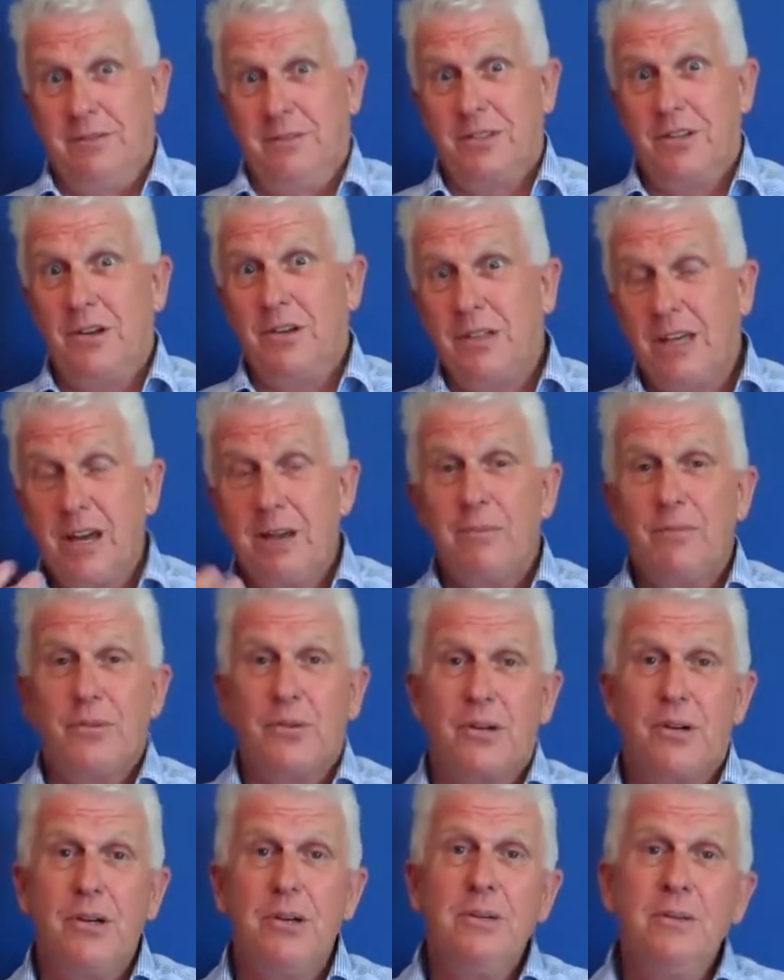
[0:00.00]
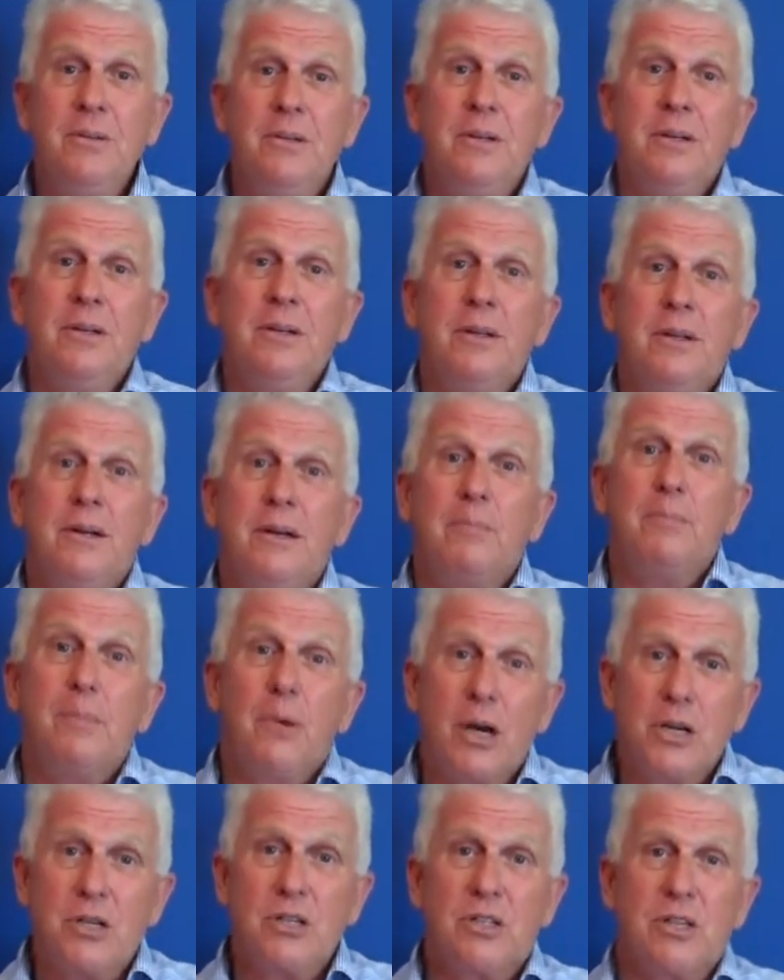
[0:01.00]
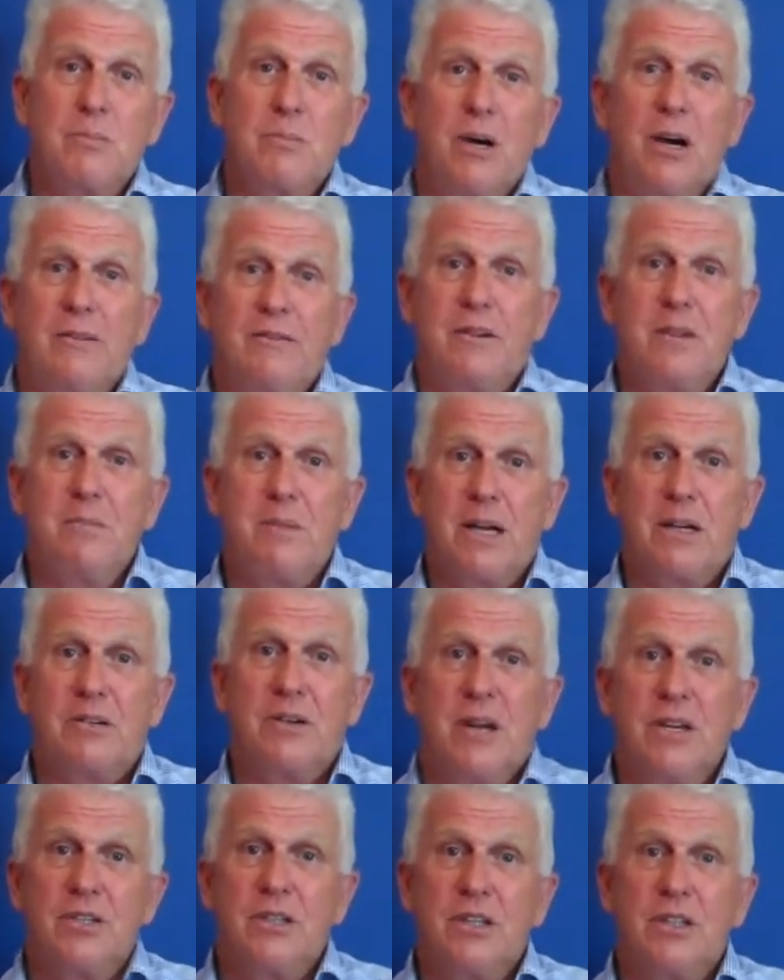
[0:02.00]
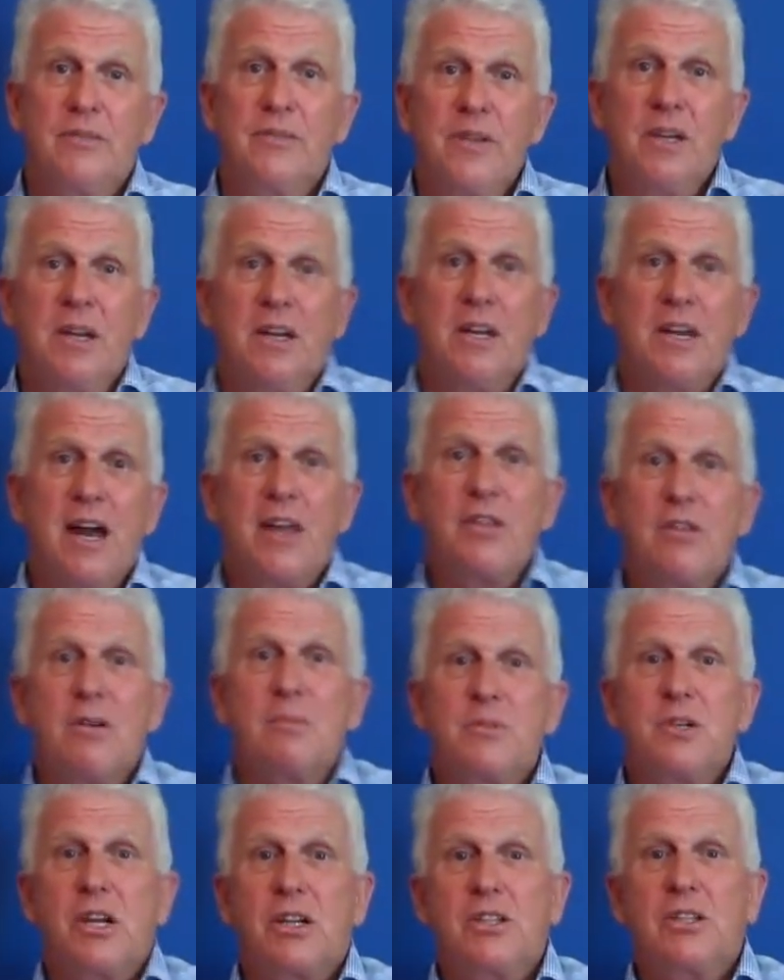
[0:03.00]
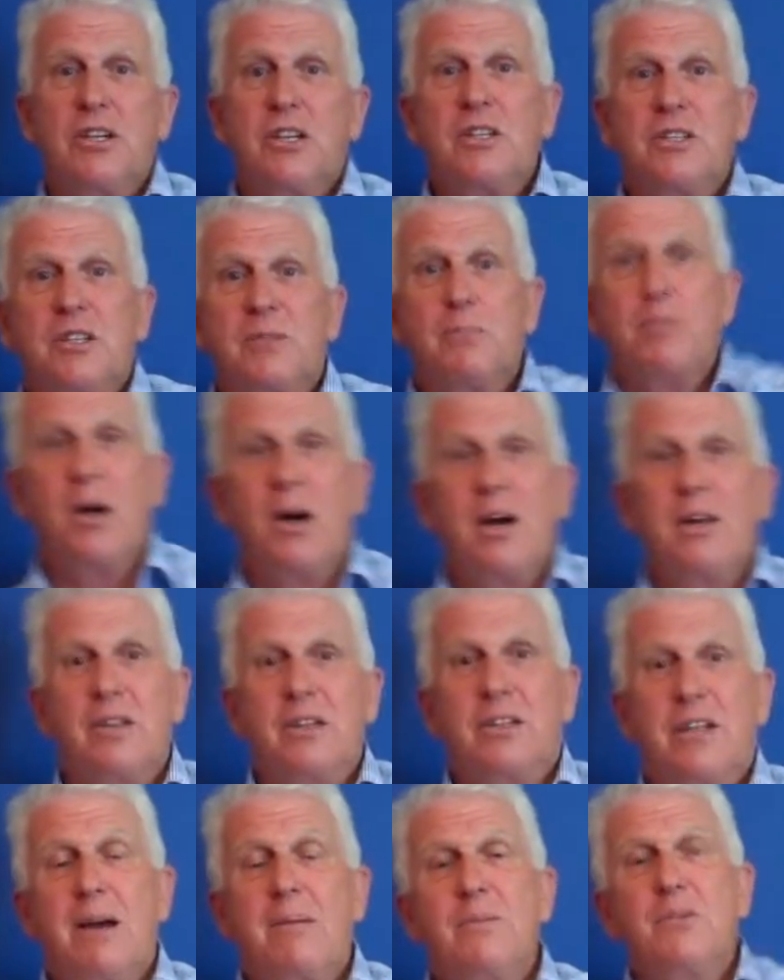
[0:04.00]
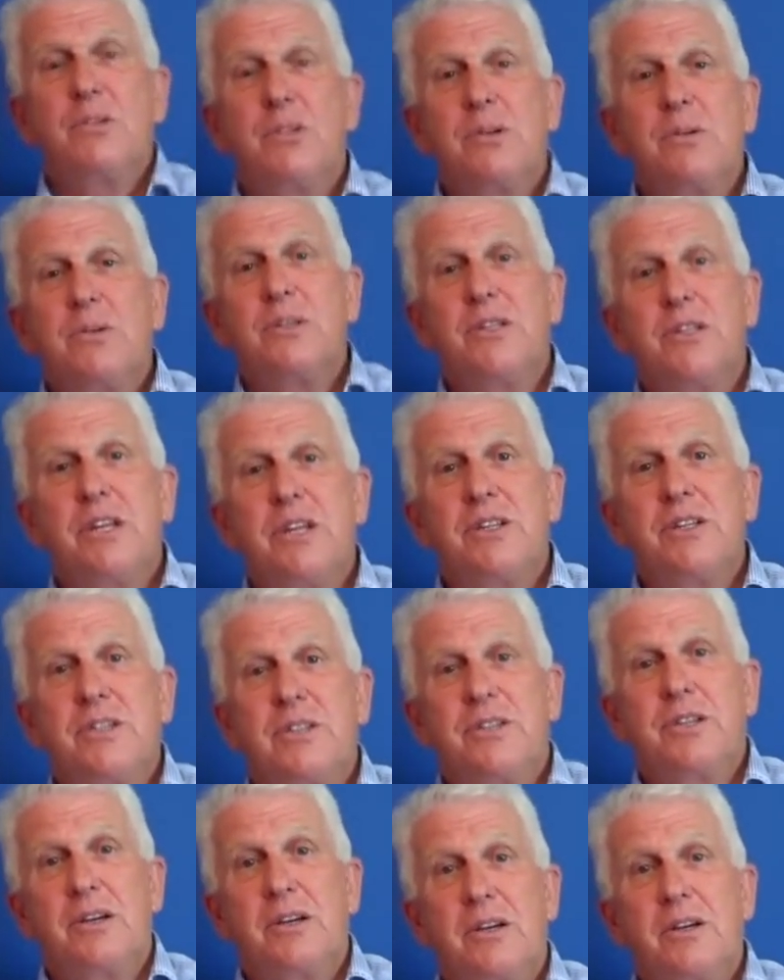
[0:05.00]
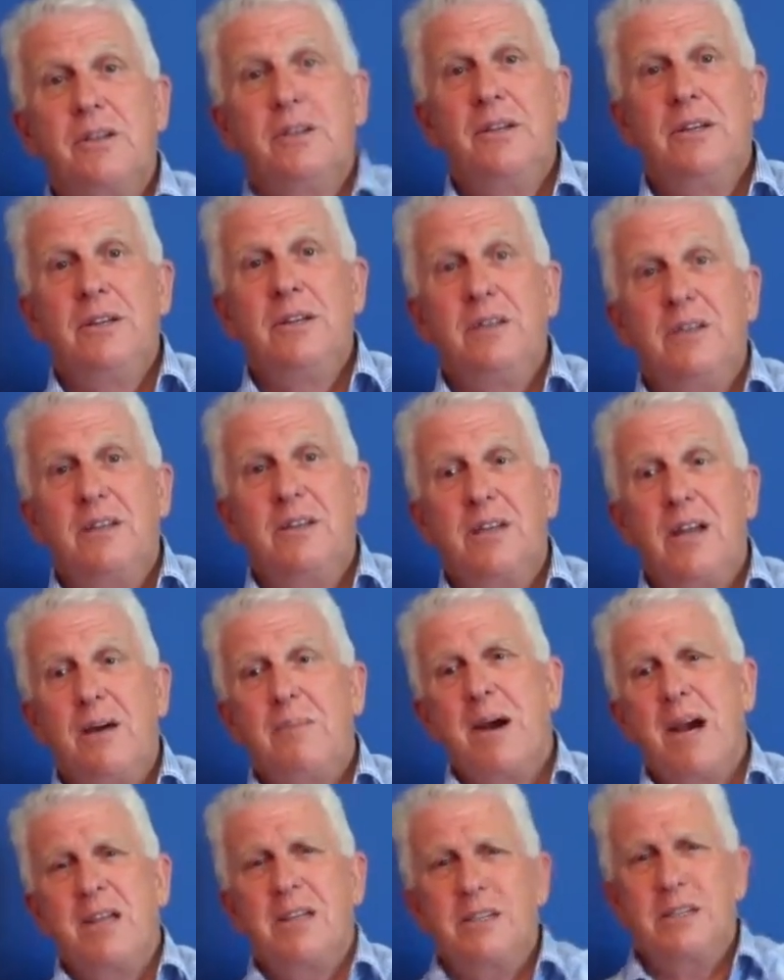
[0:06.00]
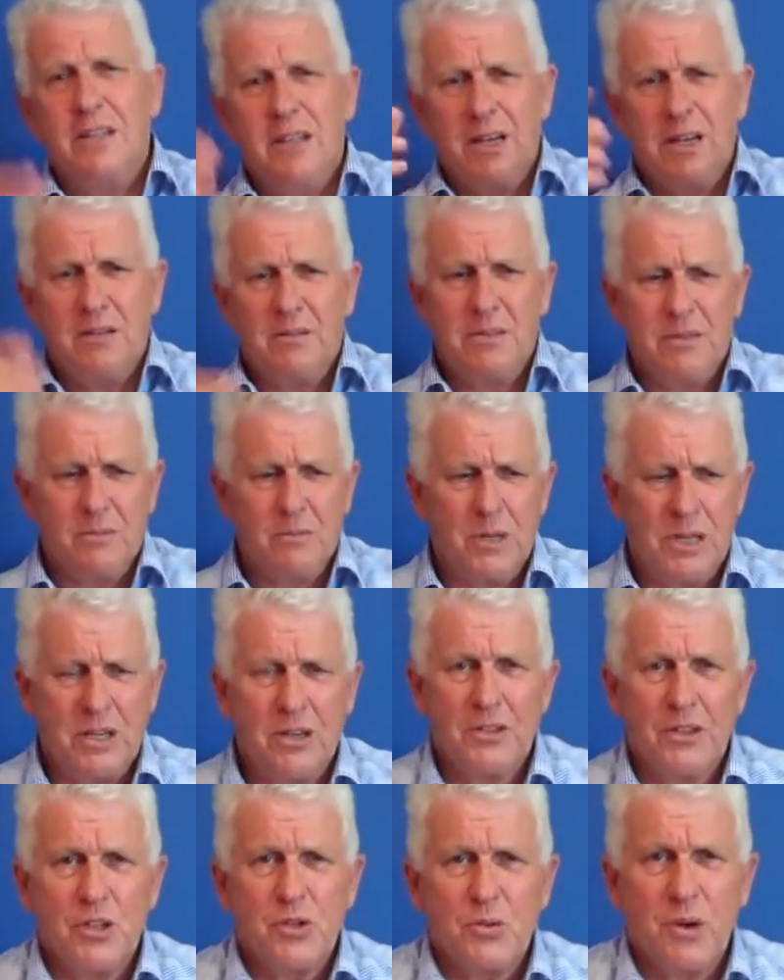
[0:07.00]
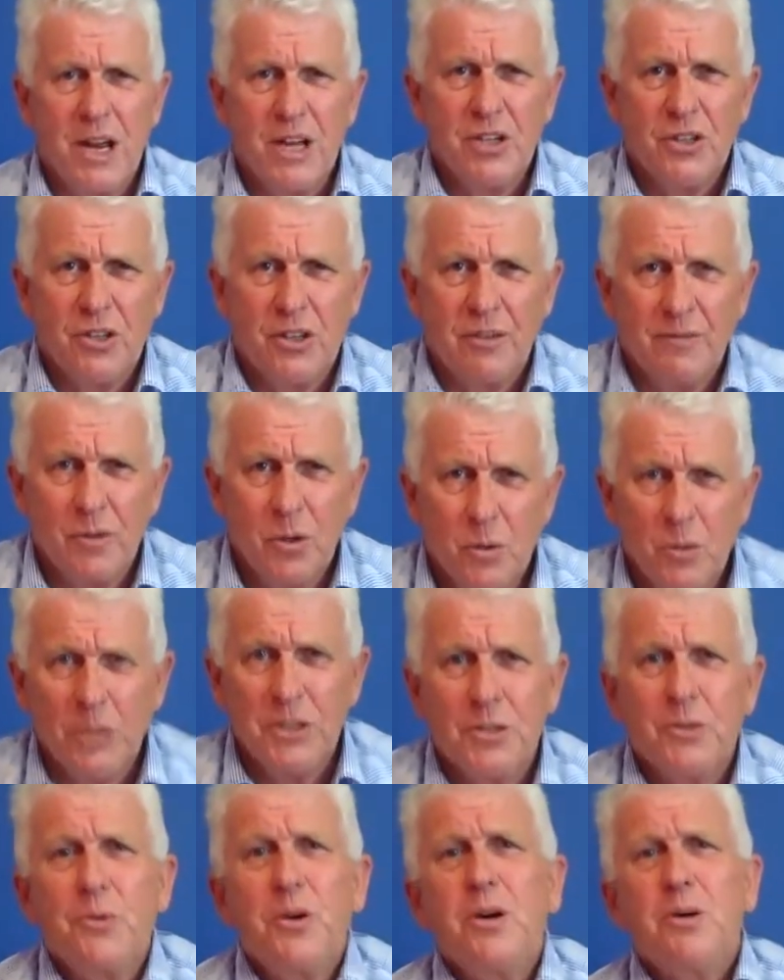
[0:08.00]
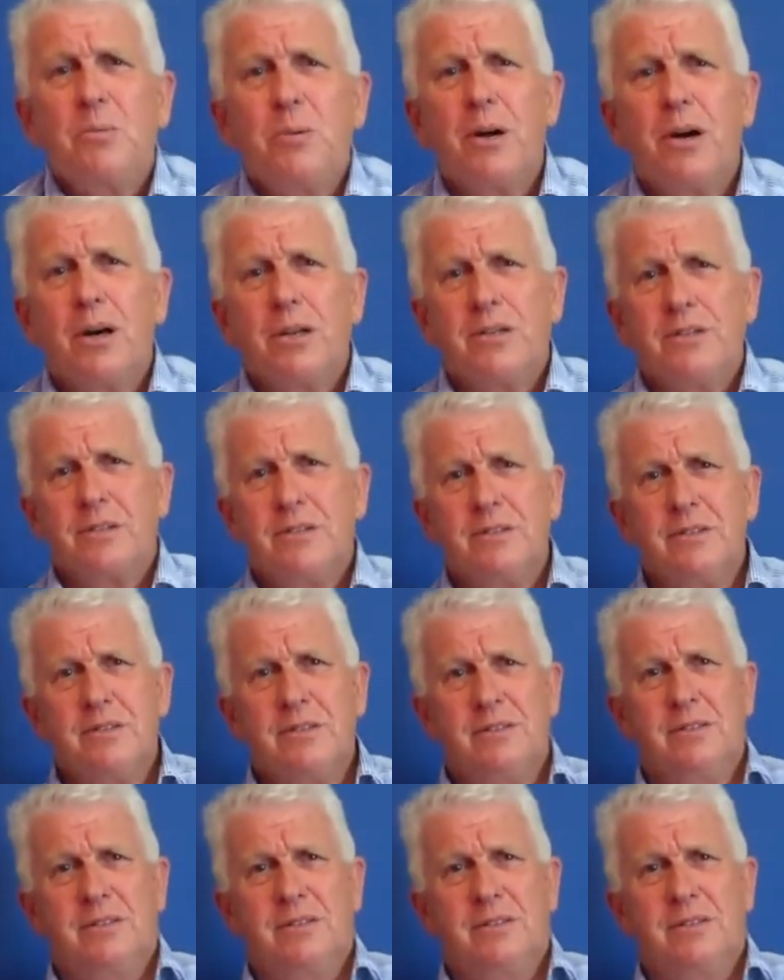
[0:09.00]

So get them through by using buyer feedback ranging. Another objection is the buyer that comes through and says, mate, what do you got this range on it for? What's the real price?